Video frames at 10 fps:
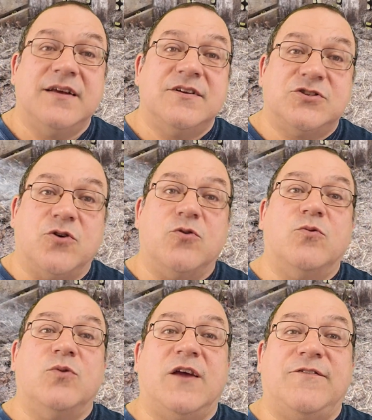
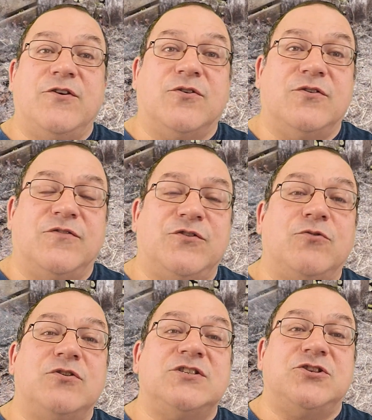So if you
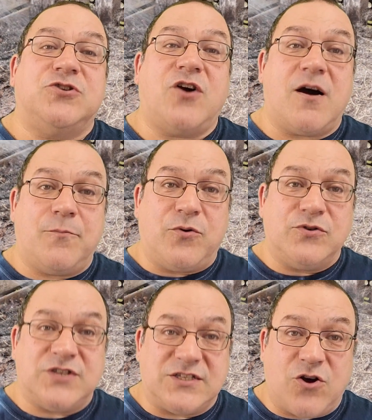notice that your
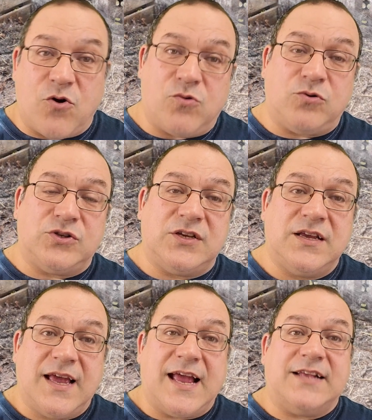compost is cold
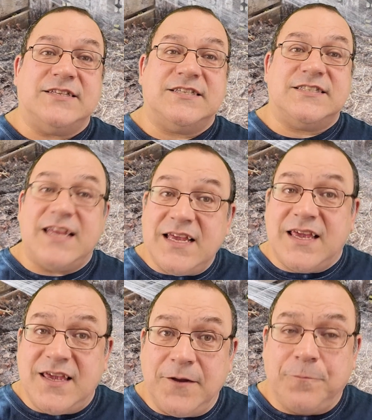and
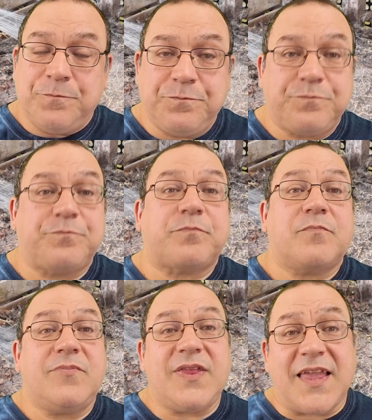stinky,
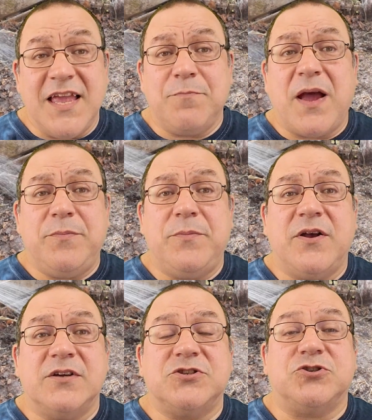it might be
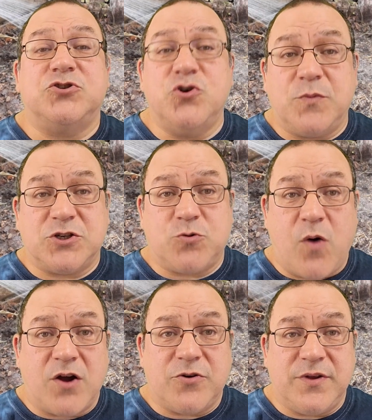because there's too much
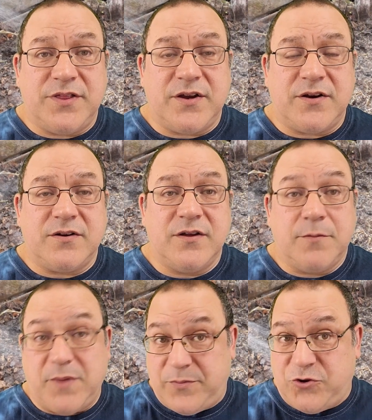water in there,
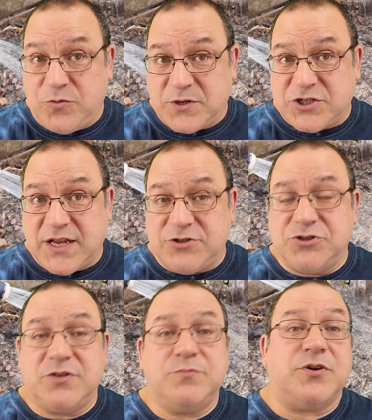maybe too much
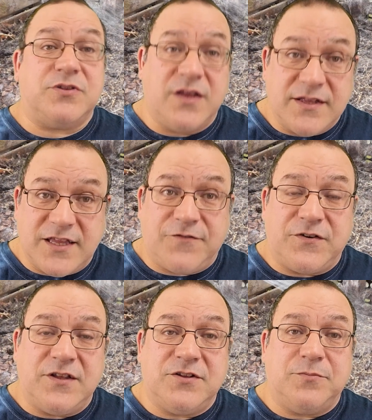nitrogen, but
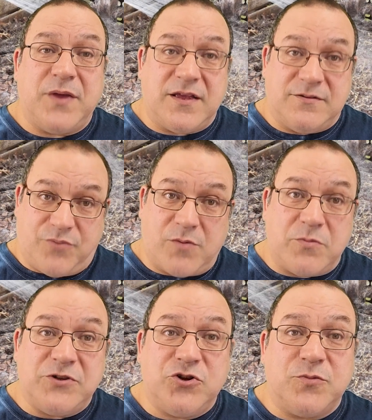definitely
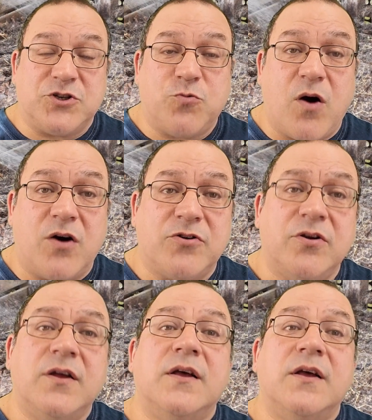probably too much water.